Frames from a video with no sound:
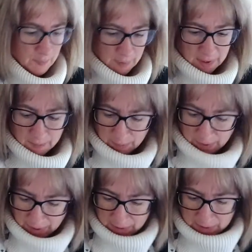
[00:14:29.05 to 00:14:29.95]
paper
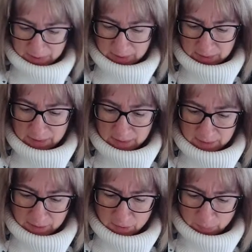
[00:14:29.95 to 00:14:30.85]
cases,
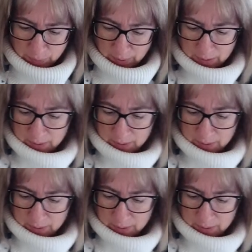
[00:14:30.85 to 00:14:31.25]
super.